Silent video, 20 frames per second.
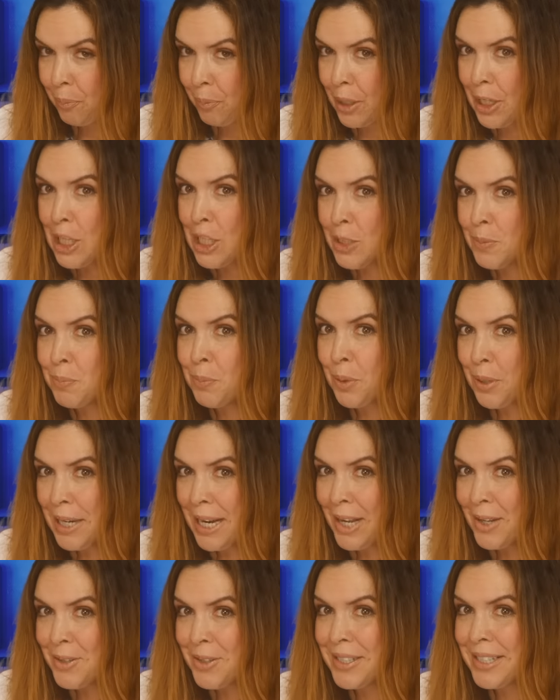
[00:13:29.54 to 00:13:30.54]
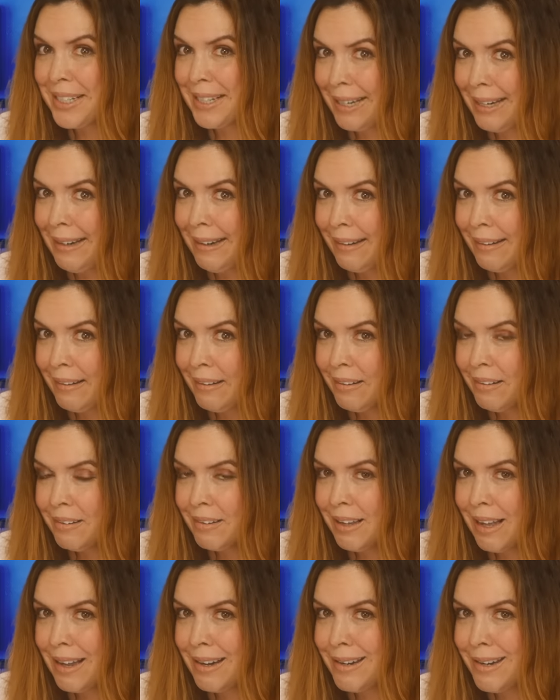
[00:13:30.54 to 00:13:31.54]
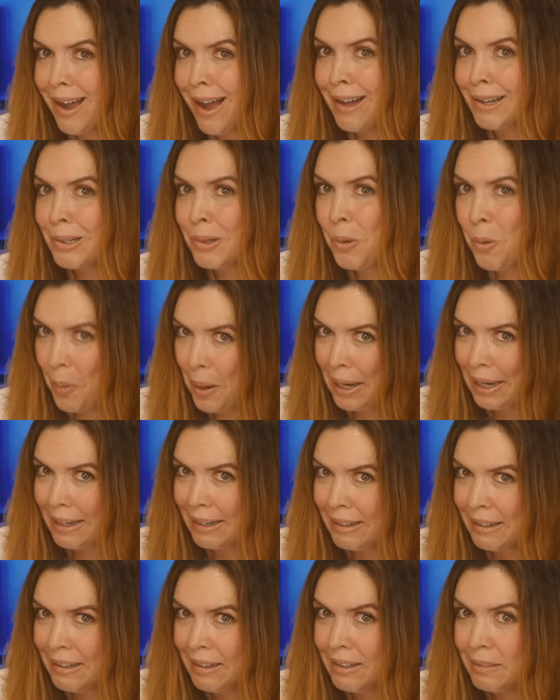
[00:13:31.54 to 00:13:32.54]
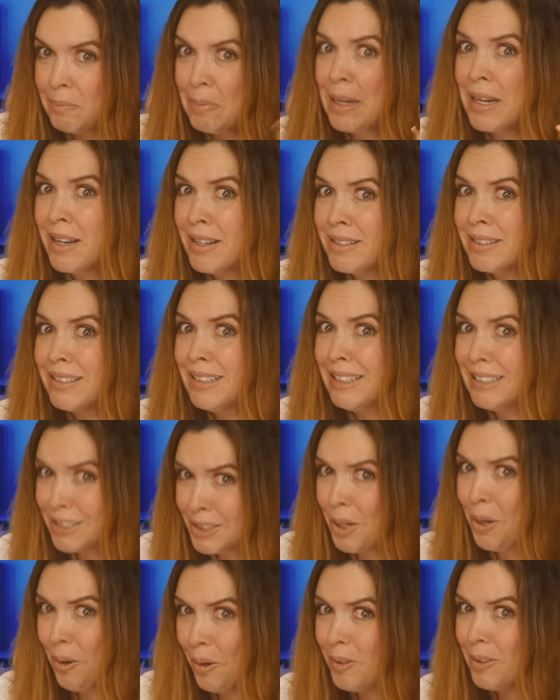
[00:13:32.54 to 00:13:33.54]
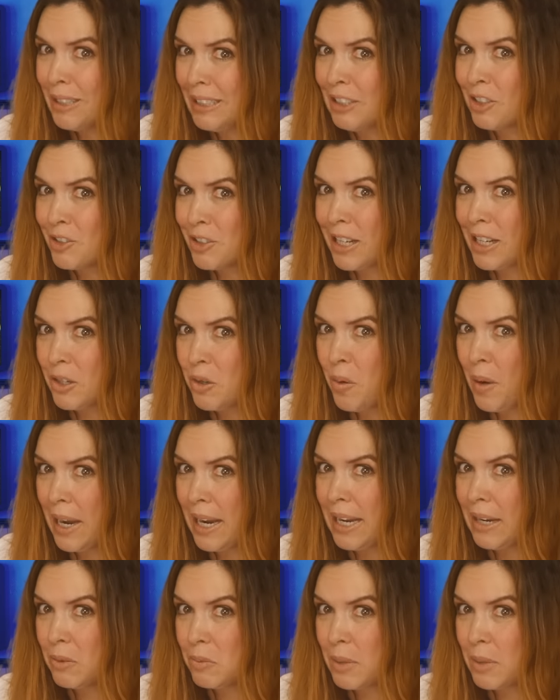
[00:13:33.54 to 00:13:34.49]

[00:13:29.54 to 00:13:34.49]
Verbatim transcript: is pronounced key and not quay because it totally looks like quay,